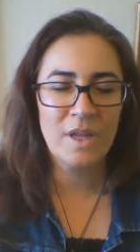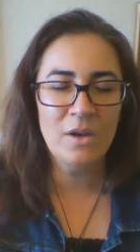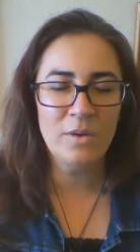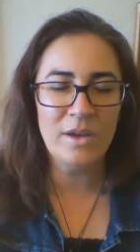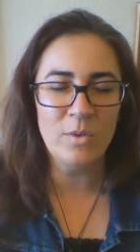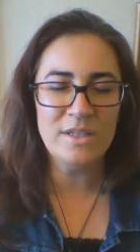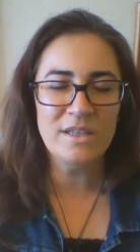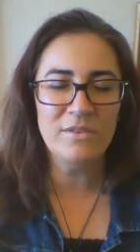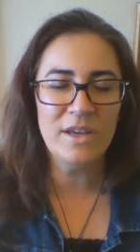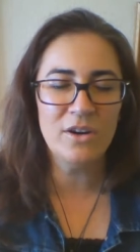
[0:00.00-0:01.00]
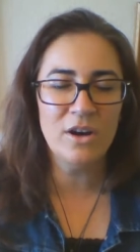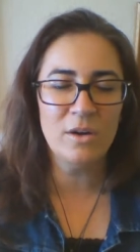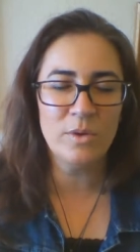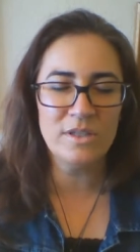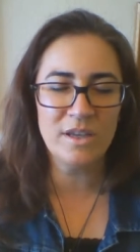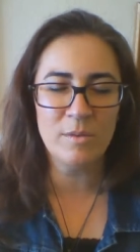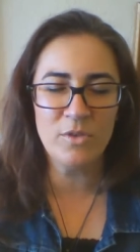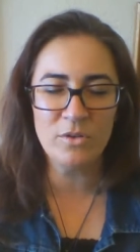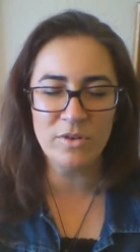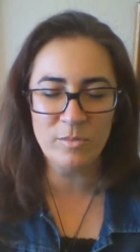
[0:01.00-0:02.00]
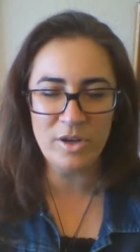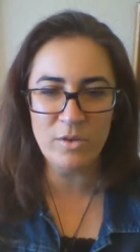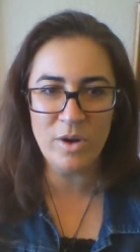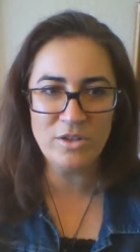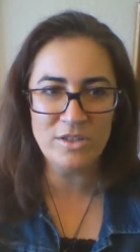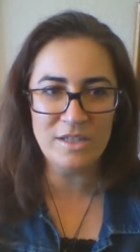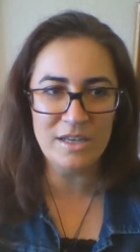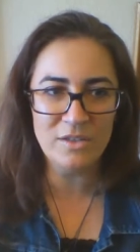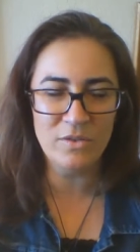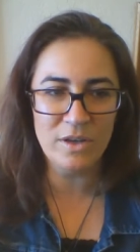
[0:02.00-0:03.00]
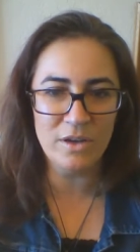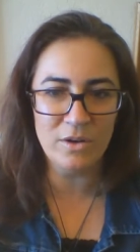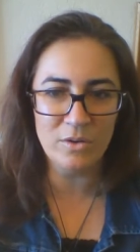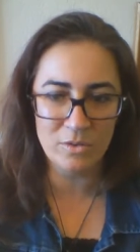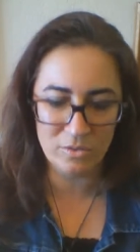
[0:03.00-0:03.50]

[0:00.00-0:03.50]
Okay, what self-care card wants to come through for everybody who watches today's video?